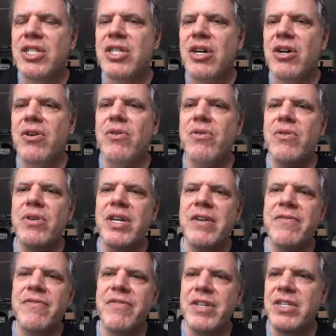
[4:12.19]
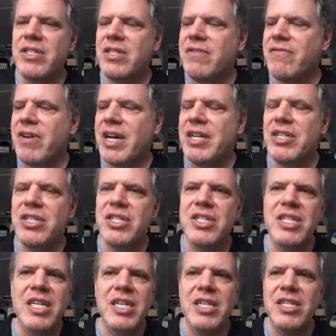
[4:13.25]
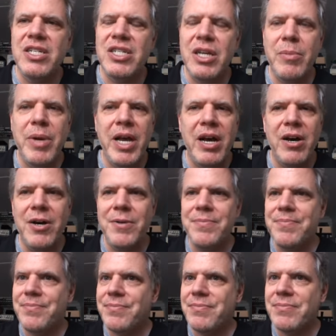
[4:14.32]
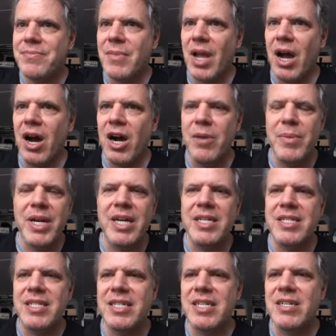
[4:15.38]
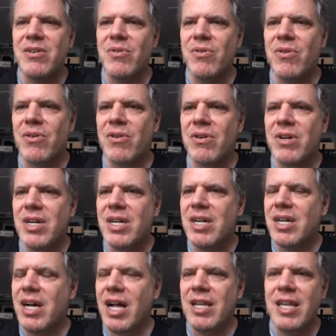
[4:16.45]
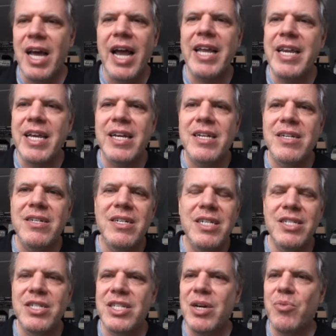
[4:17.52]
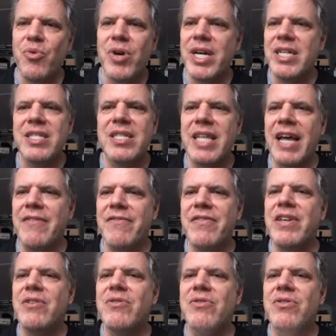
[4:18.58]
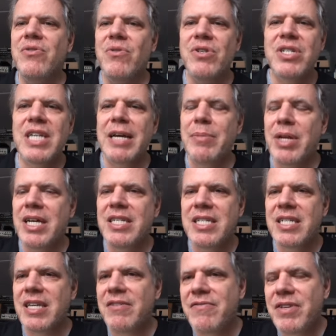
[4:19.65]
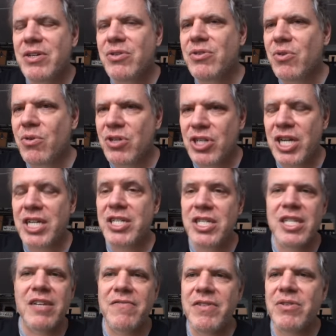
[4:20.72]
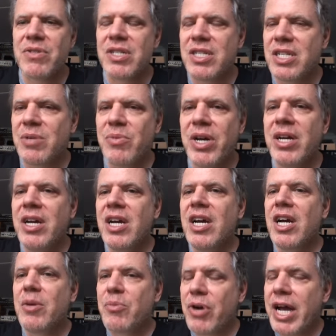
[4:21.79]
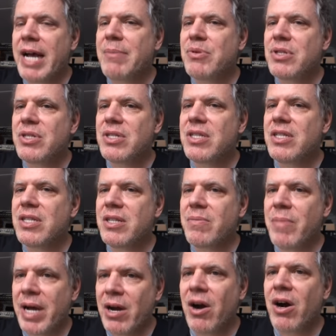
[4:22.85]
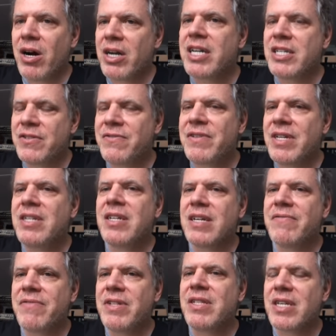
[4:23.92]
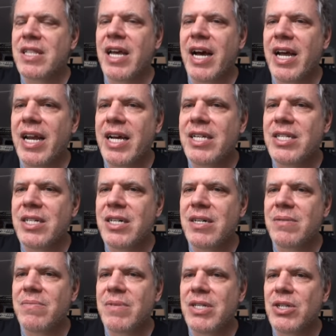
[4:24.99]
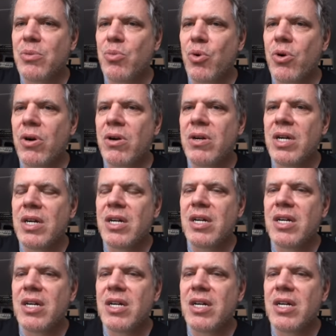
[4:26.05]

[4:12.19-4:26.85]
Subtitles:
So if this device is somehow harmonizing or aligning in some ways that field, or stabilizing that field, or changing that field in some way, perhaps my heart is feeling that as a more